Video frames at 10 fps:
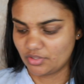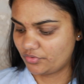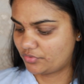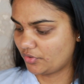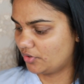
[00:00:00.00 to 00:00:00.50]

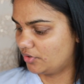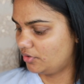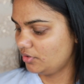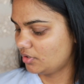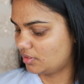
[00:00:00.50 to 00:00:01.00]

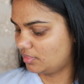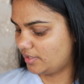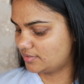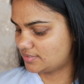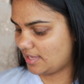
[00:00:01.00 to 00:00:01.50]
So
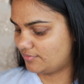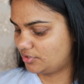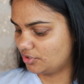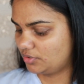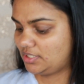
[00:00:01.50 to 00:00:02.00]
let's have
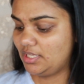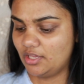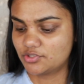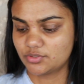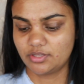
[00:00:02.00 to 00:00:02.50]
a go
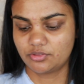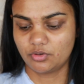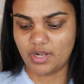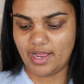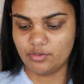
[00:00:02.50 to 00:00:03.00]
here. So I
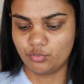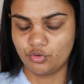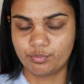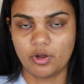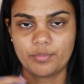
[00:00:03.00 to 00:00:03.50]
thought I
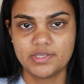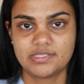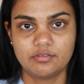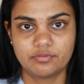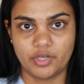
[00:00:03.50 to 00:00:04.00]
would pop
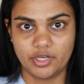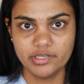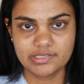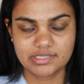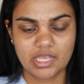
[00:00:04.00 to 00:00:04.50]
this in
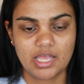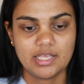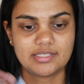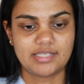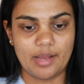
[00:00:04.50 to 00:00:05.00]
first,
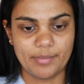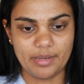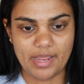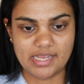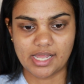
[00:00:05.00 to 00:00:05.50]
start
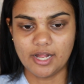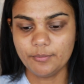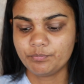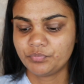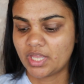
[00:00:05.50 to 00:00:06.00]
my
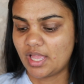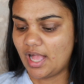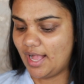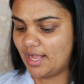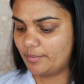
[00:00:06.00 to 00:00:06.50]
makeup,
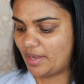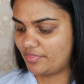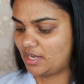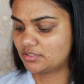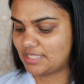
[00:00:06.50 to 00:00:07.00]

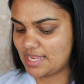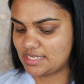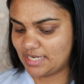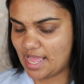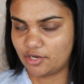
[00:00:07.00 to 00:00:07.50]
and then I'll
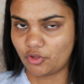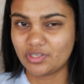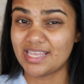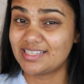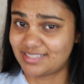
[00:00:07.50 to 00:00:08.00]
take it out. It
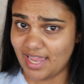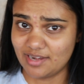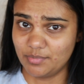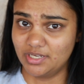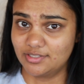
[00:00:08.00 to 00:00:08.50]
only takes
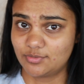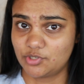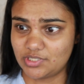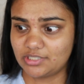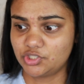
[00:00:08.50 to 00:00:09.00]
10 minutes,
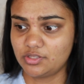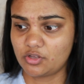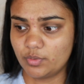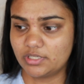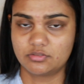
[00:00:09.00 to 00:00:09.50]
which is actually
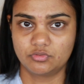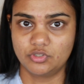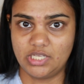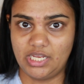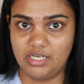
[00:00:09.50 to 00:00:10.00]
the quickest
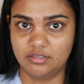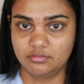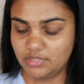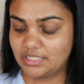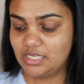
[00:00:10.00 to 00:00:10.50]

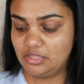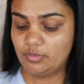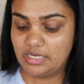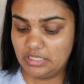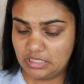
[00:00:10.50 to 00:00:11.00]
routine, like
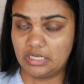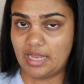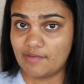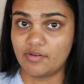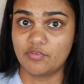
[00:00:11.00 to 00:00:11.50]
teeth whitening
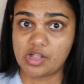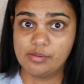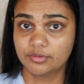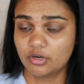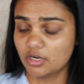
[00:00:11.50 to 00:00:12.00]
kit I've ever
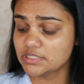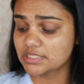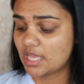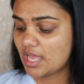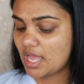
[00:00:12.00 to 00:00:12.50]
come across.